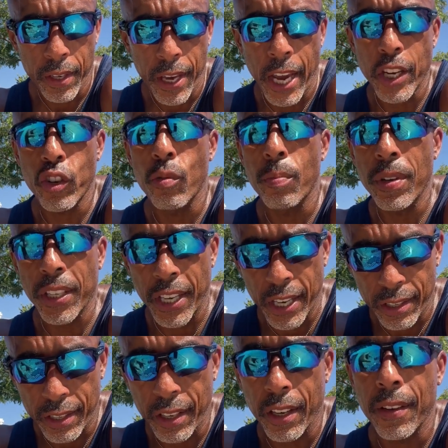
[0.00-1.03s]
And
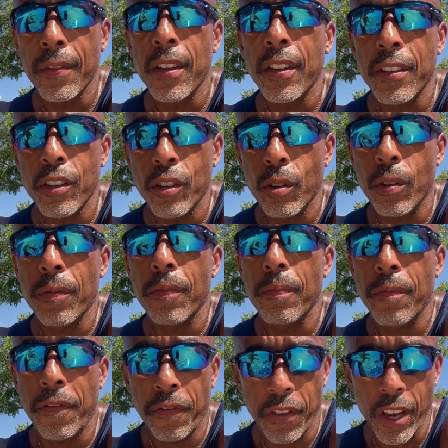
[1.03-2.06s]
you'll
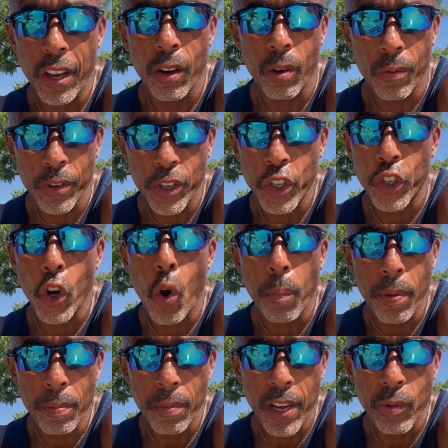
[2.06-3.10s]
feel
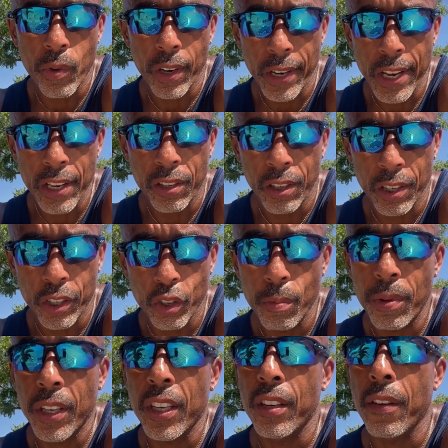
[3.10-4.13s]
dopamine releases. You
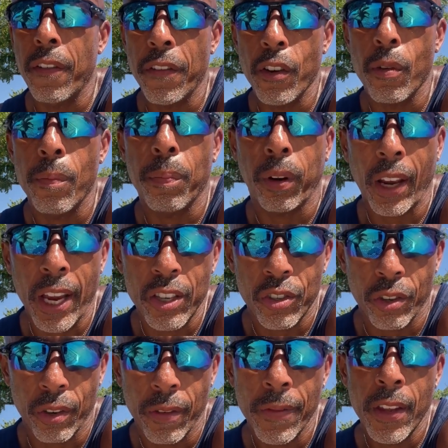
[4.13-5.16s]
begin to feel
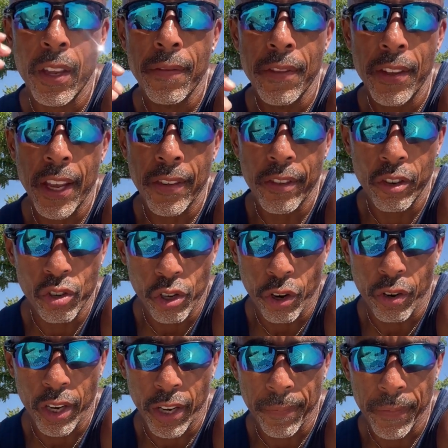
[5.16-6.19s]
pleasure in the
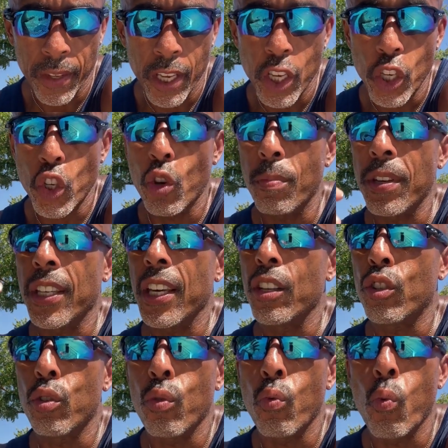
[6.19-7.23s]
journey. You begin
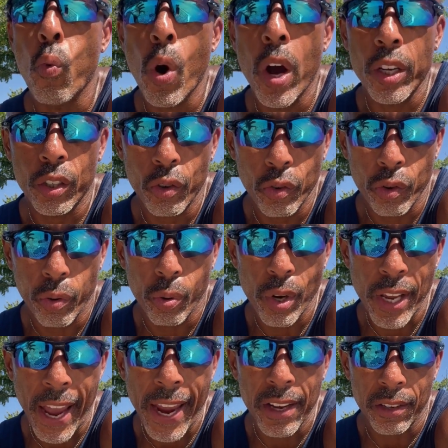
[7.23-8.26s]
to want to
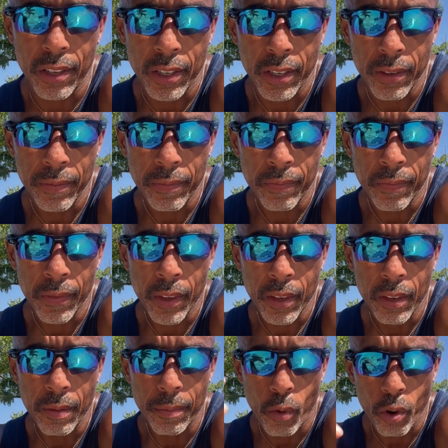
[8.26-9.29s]
create
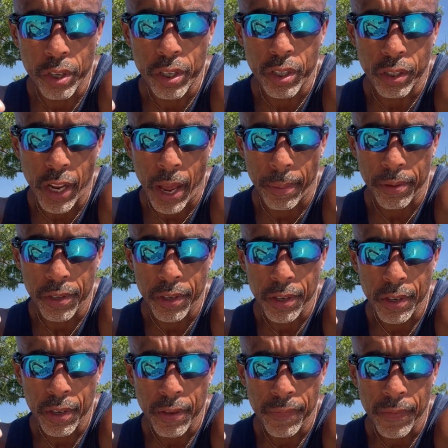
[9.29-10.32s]
more steps,
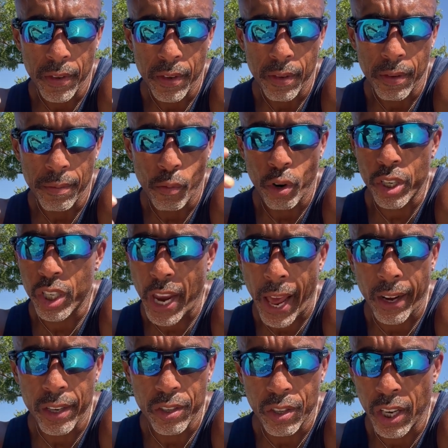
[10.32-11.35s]
more
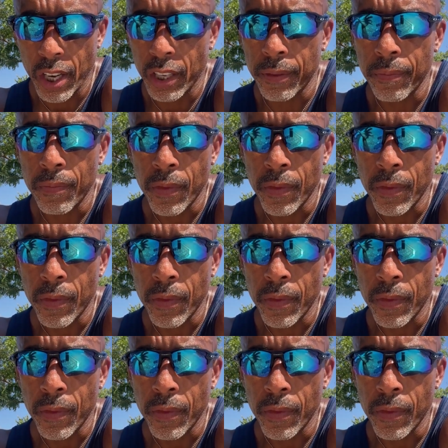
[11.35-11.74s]
challenging